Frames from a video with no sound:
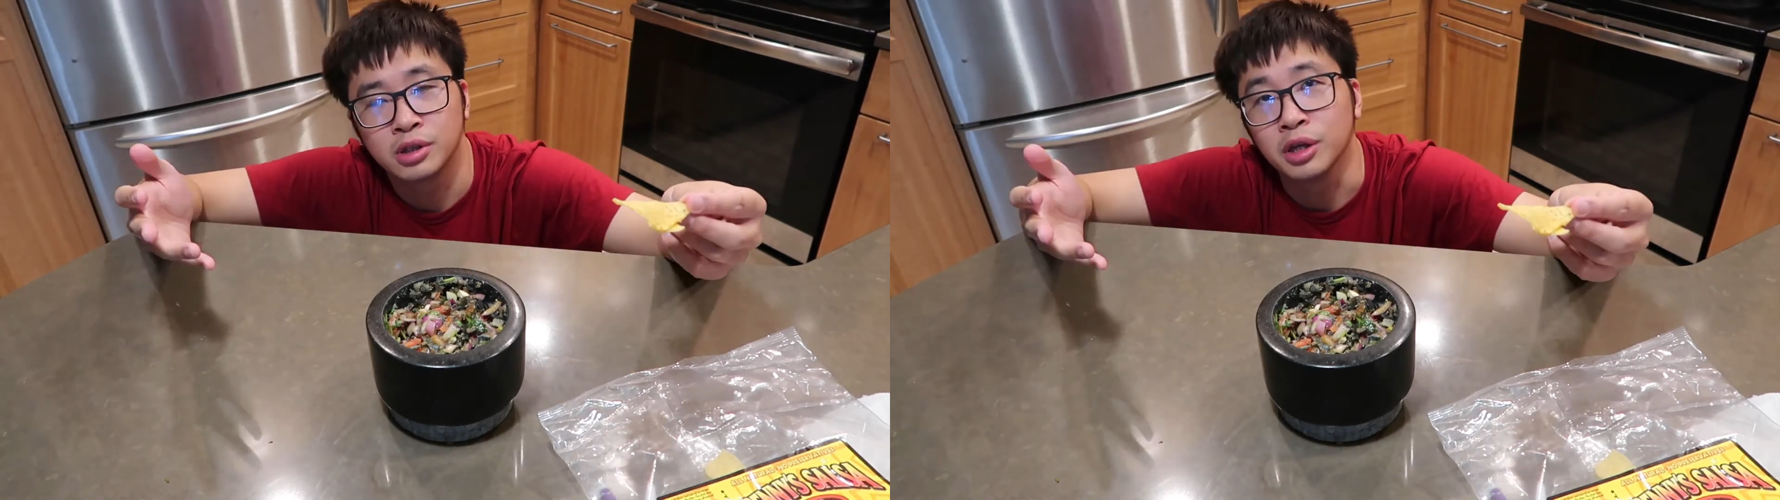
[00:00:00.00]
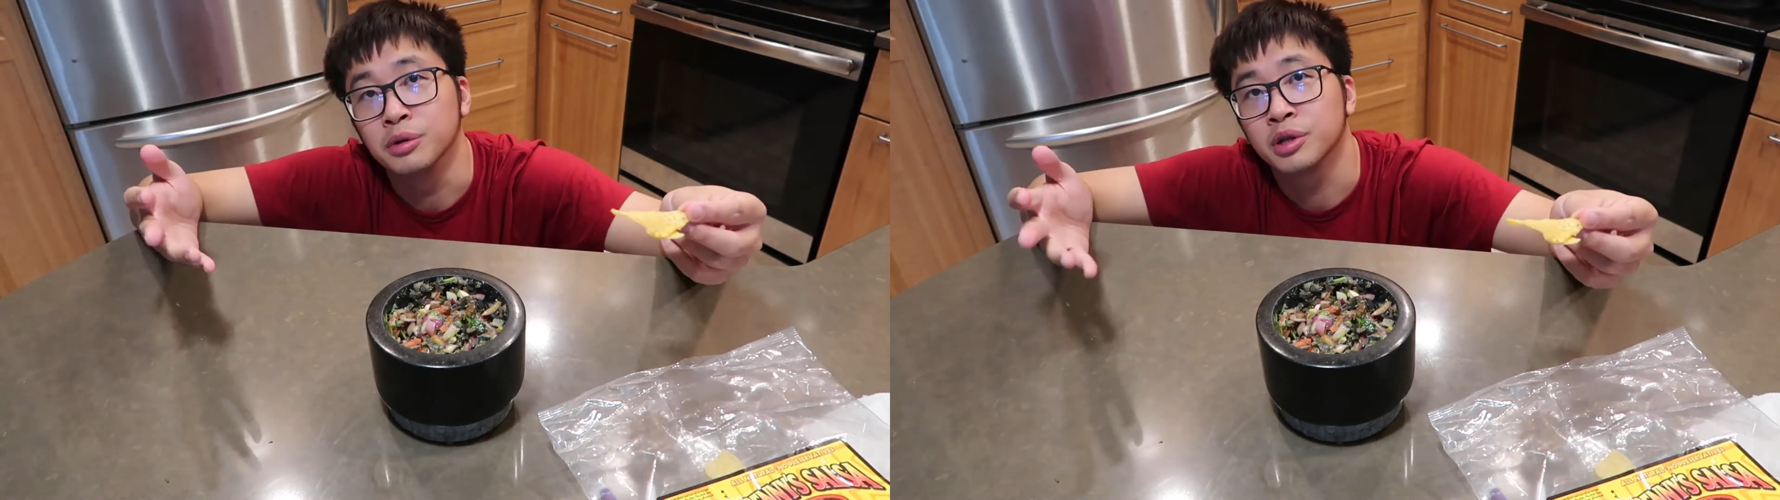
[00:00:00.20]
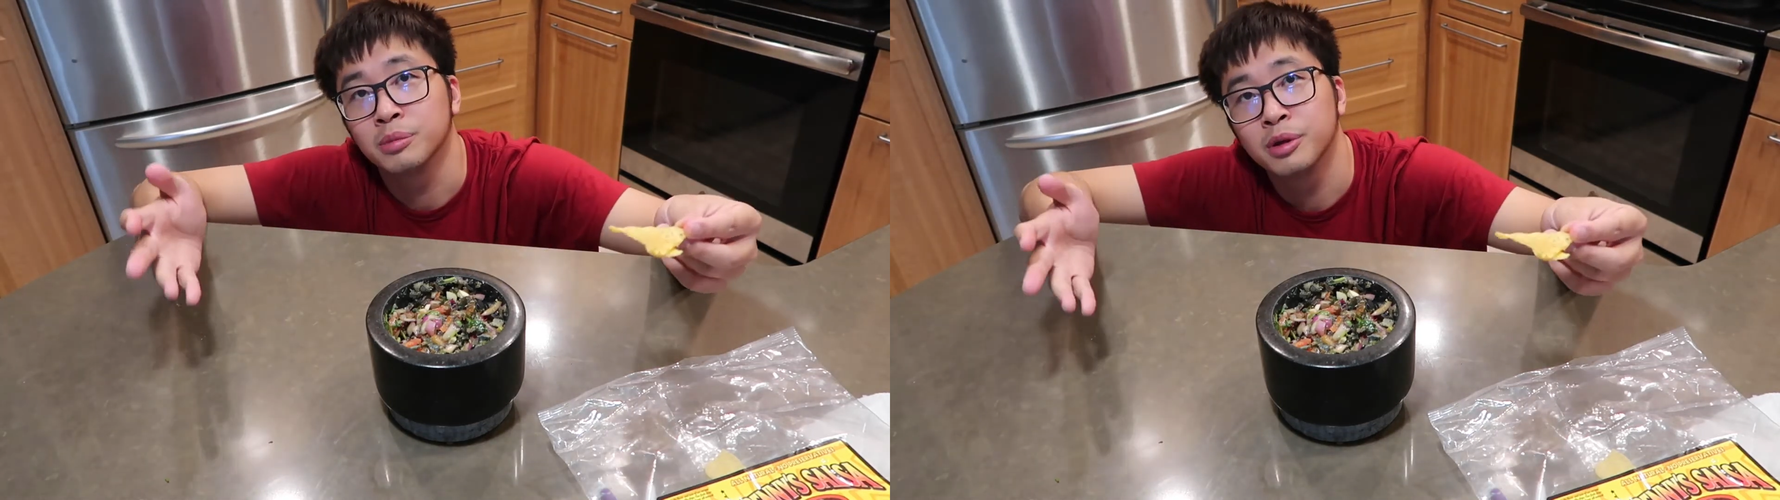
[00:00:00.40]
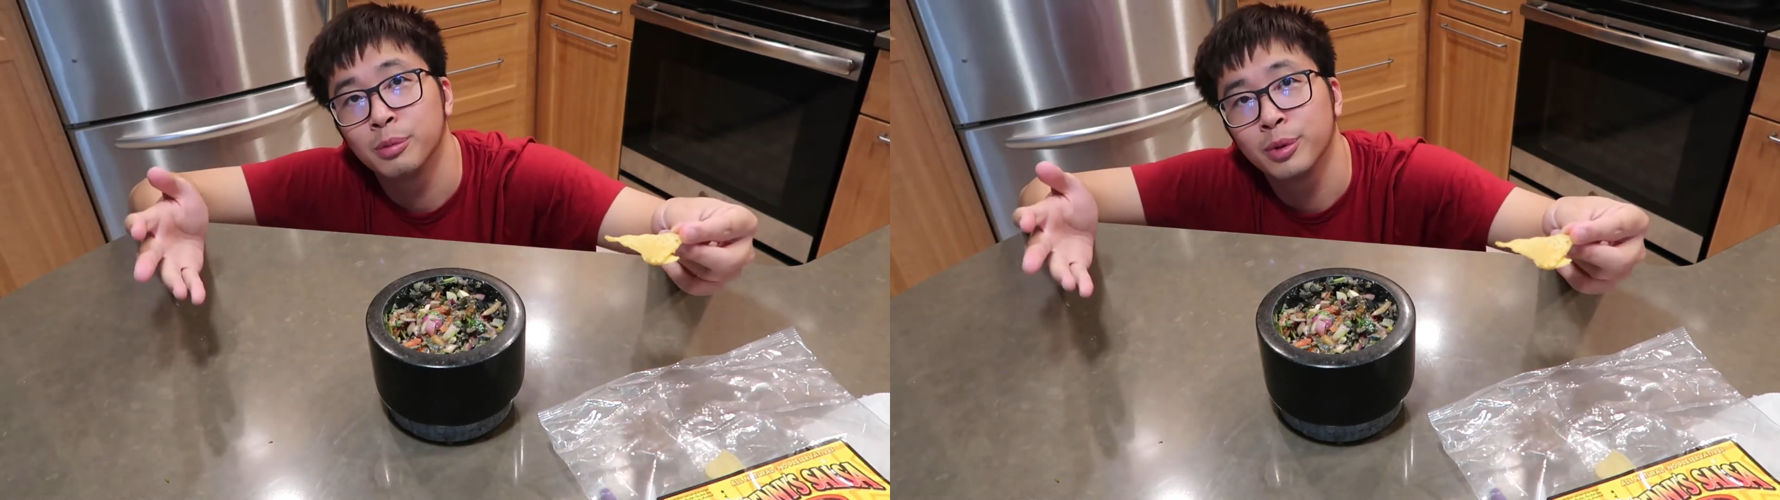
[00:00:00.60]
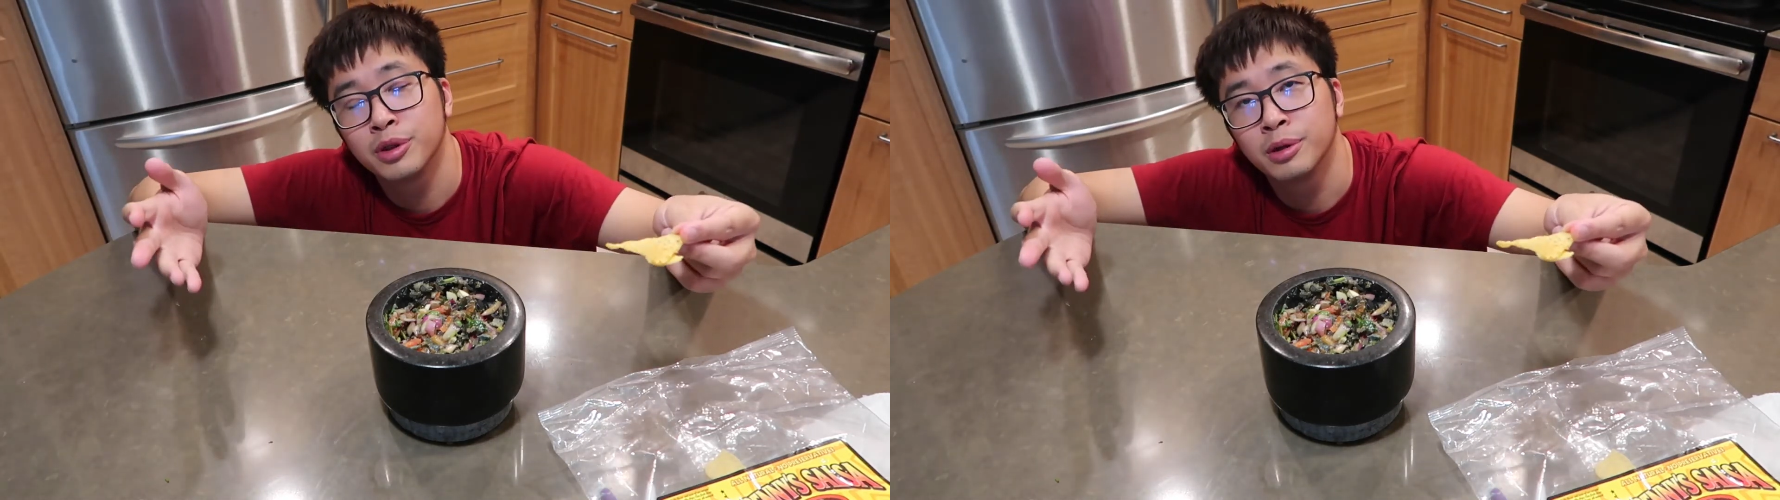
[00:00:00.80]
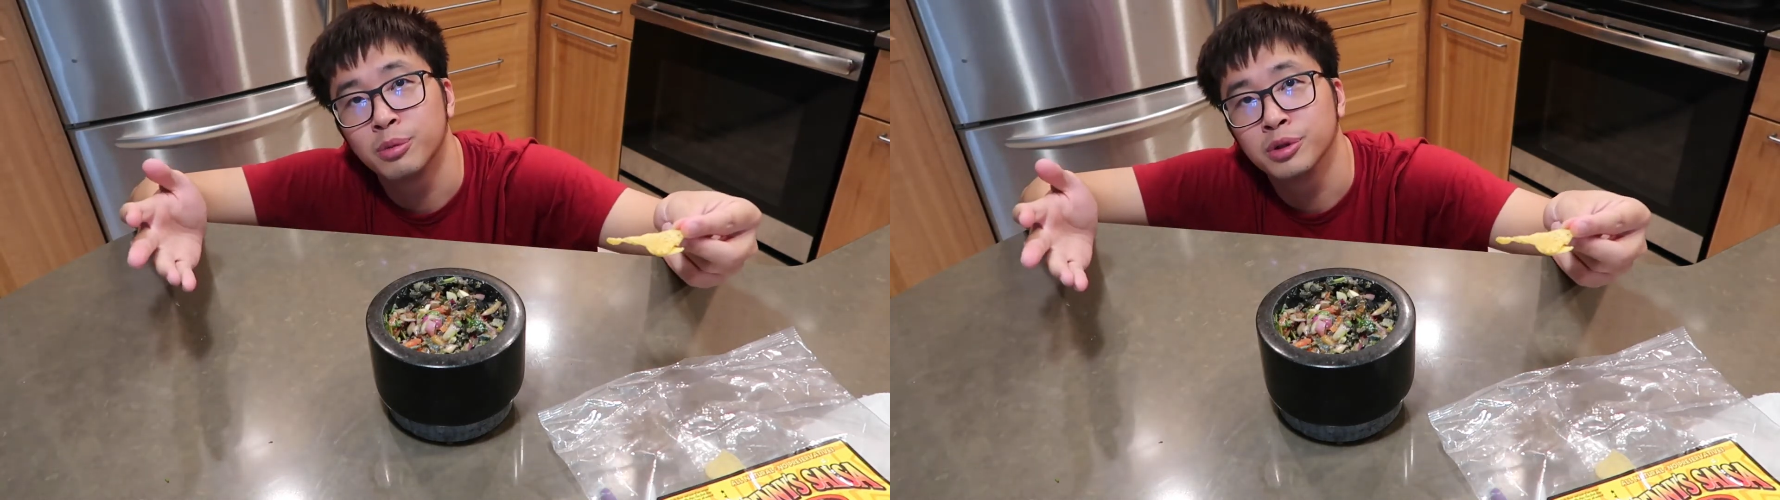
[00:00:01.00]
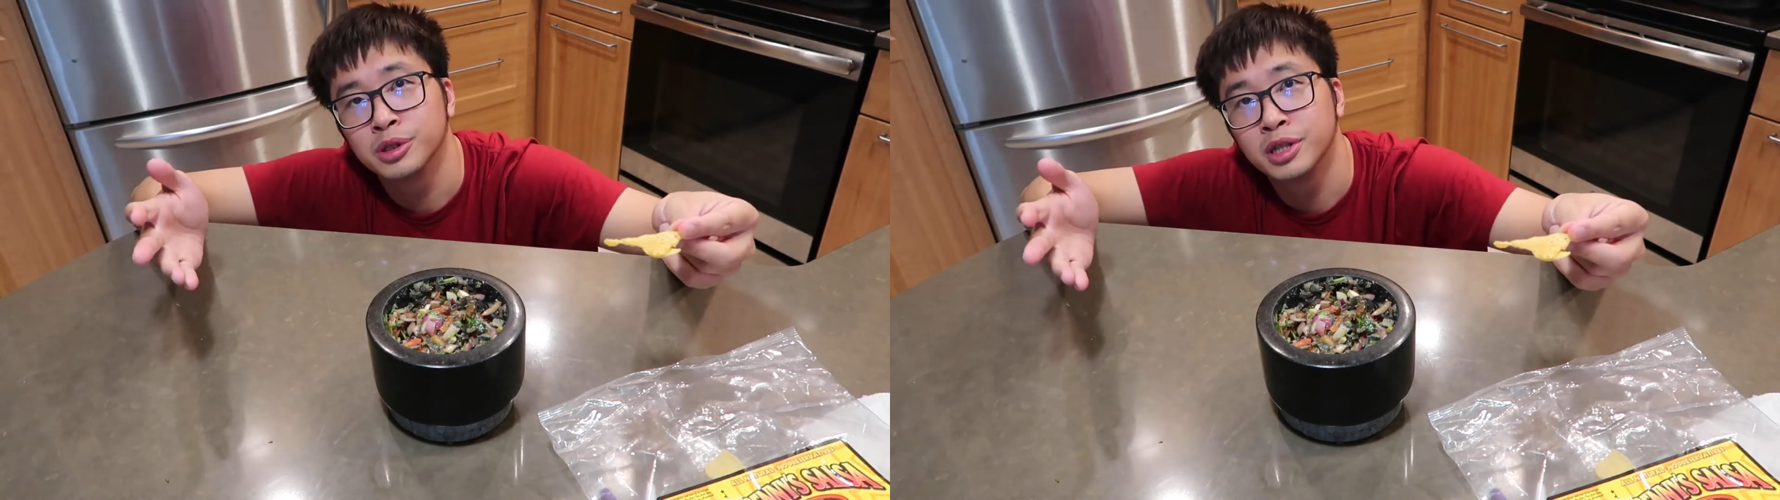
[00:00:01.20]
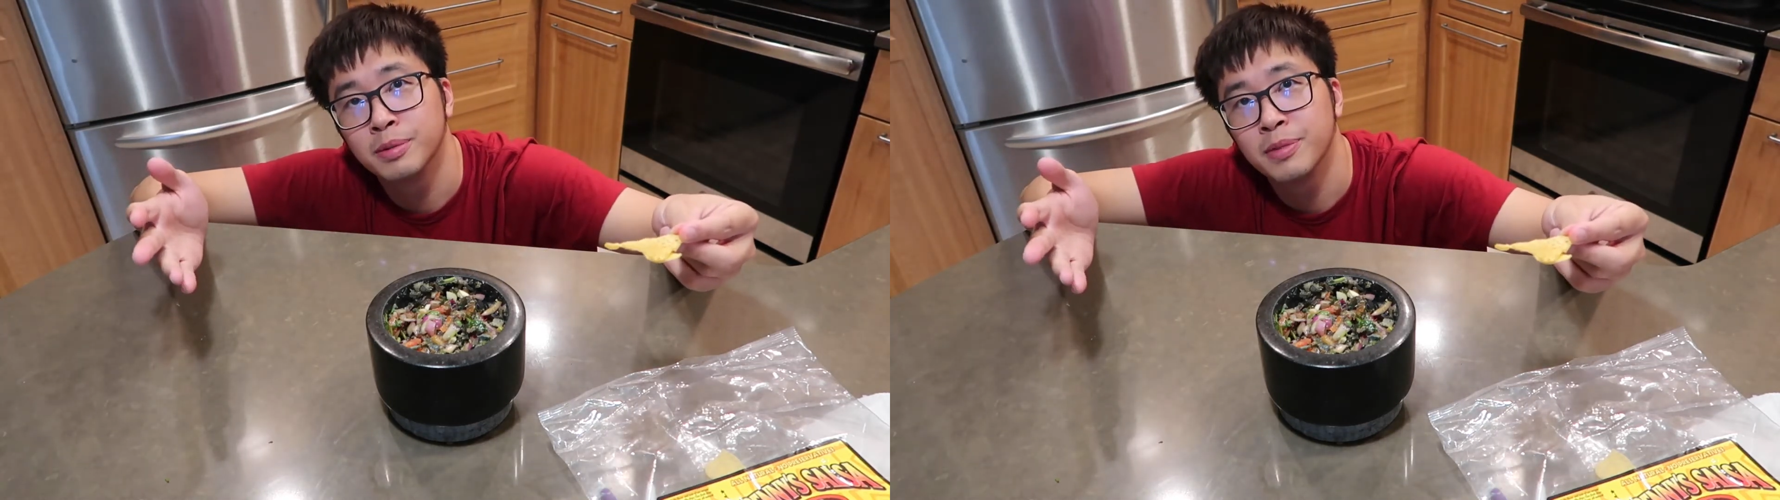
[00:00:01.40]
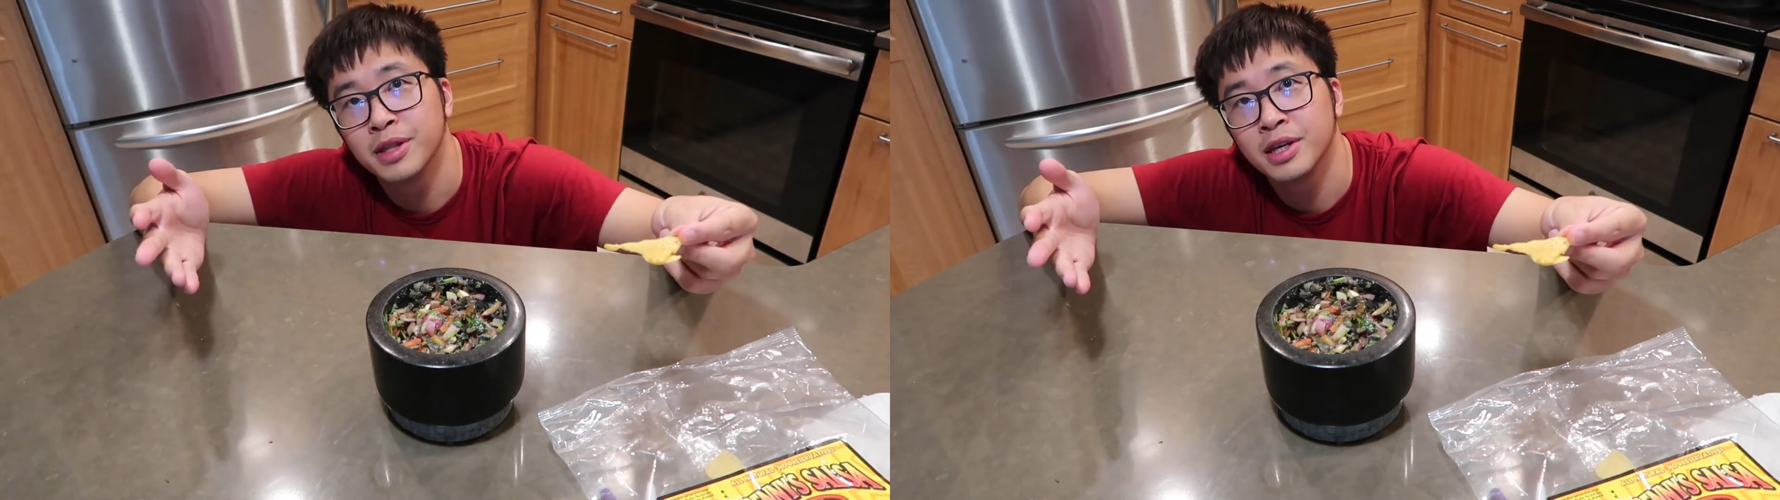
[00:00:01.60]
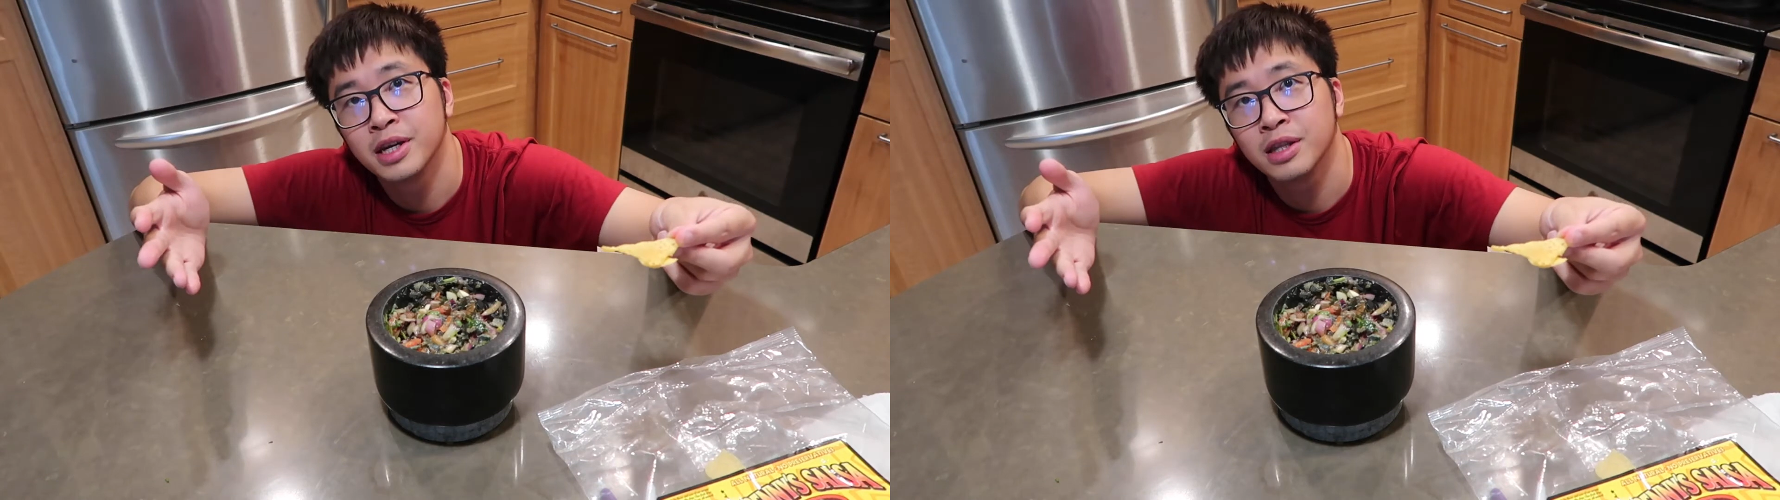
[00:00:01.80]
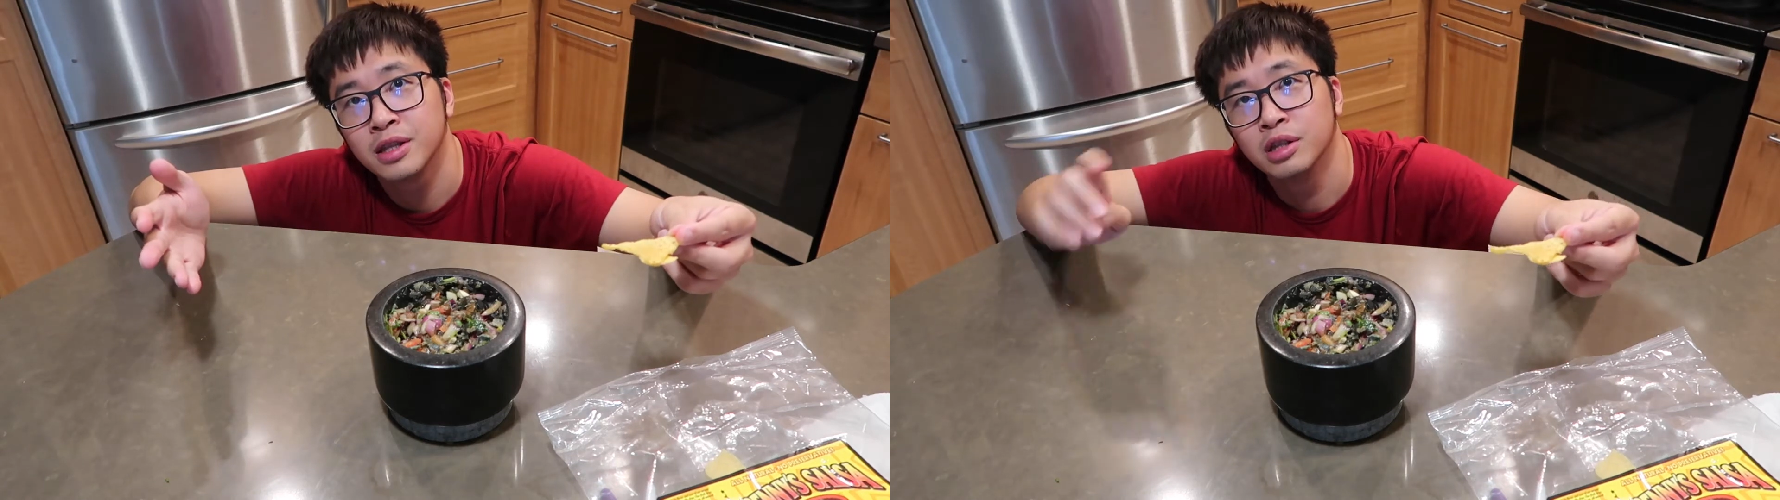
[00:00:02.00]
Can you come up with a worse name than that?